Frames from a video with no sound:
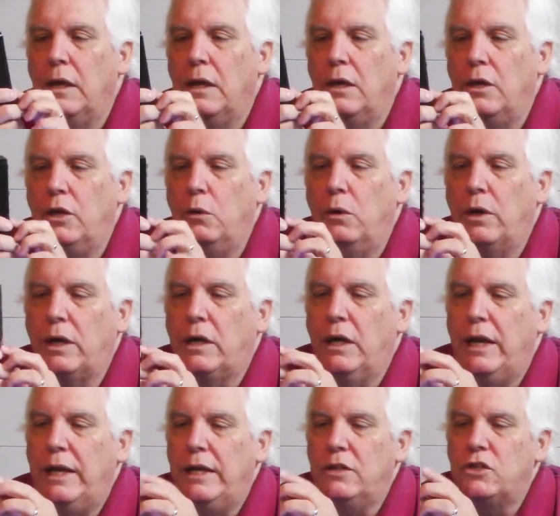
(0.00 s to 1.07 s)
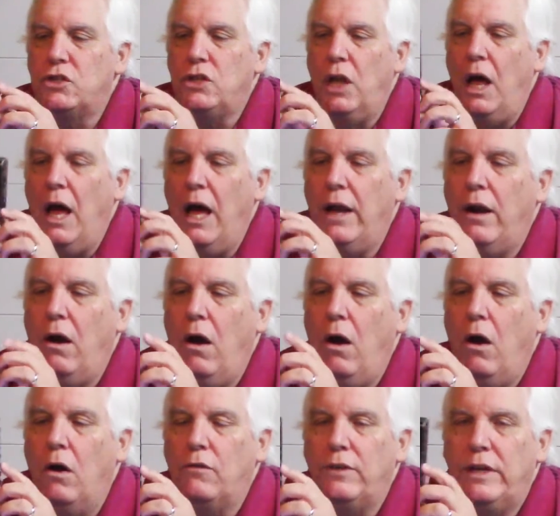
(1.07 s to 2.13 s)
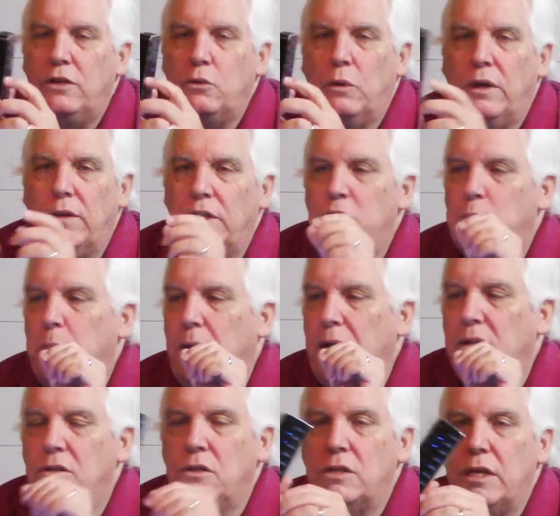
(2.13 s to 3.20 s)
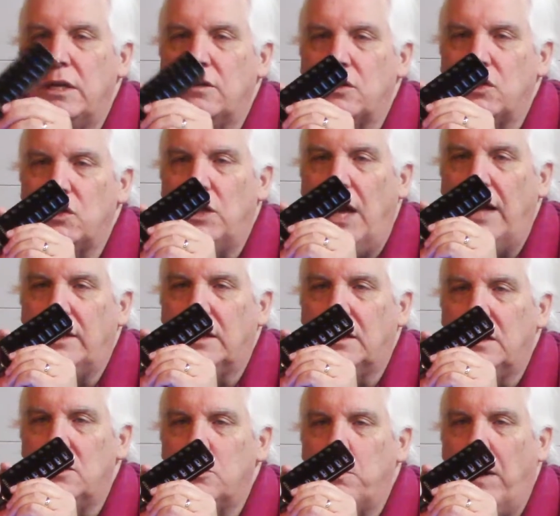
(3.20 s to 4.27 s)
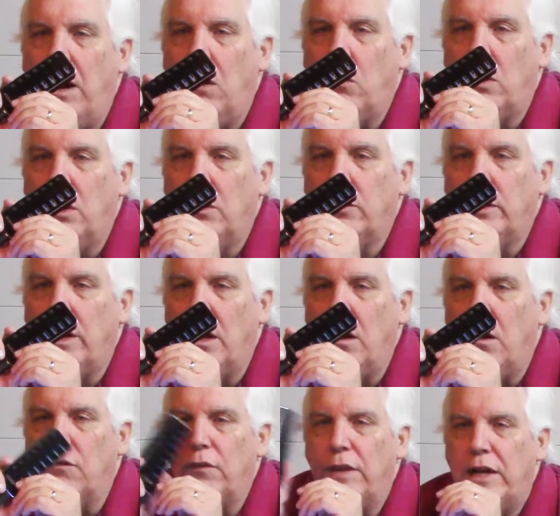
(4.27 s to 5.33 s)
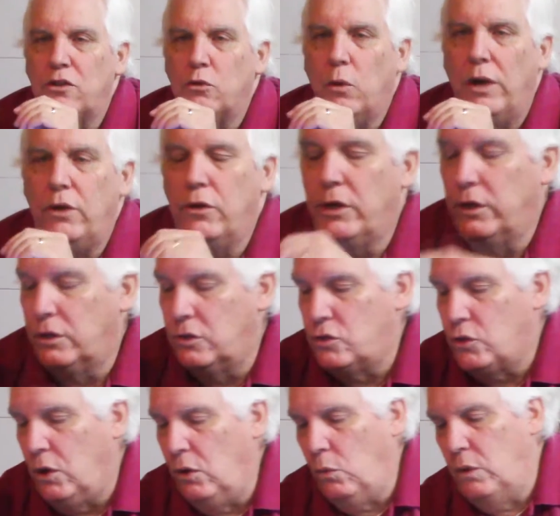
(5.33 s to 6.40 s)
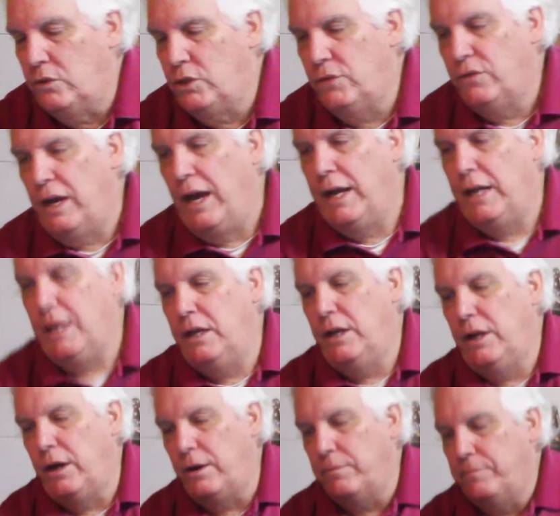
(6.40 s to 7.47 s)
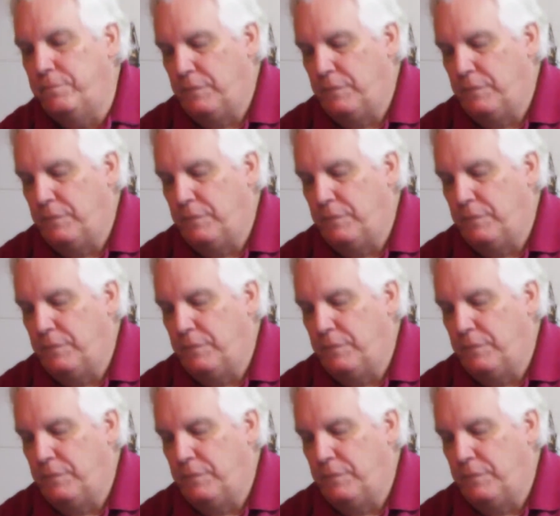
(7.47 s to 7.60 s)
You want to cut each slot off. Each one of these buttons is a slot that cuts the power on and off, and that's the way you can control what you've got in here.